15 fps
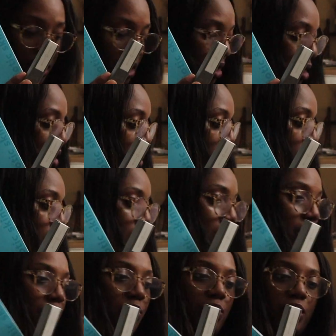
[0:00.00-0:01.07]
it
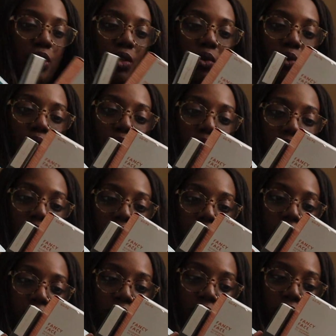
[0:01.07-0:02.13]
was the oil